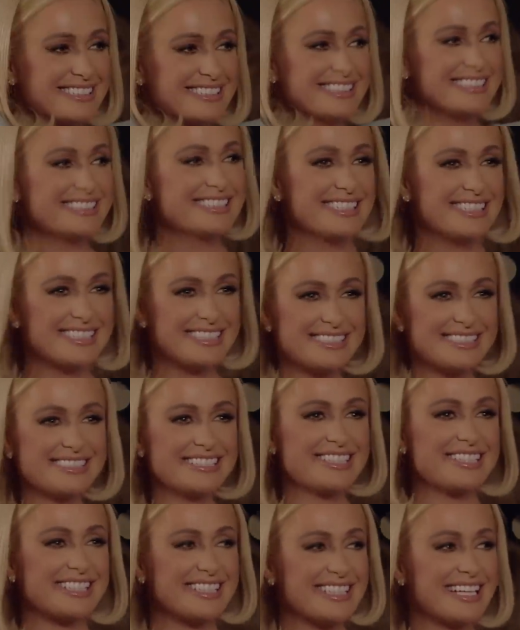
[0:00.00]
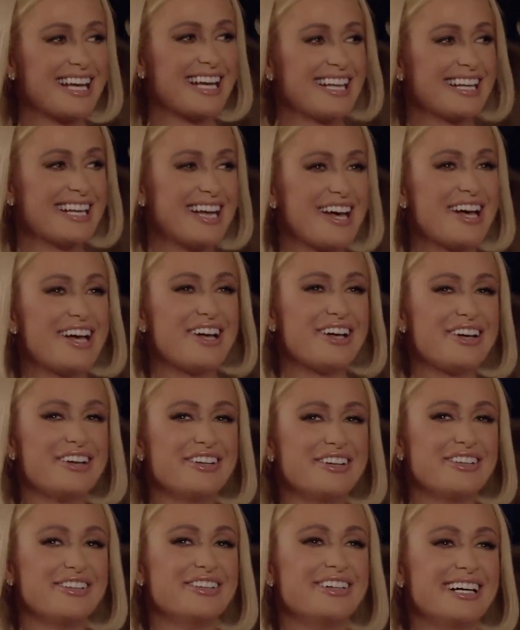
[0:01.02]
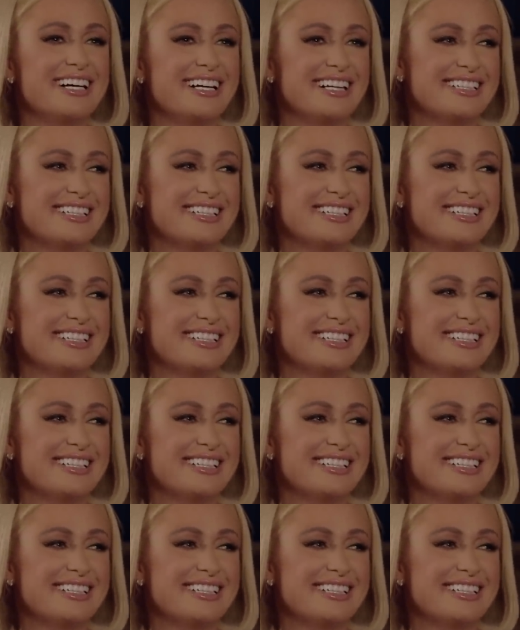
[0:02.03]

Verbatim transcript: Here we are, you're all grown good. Up. Oh.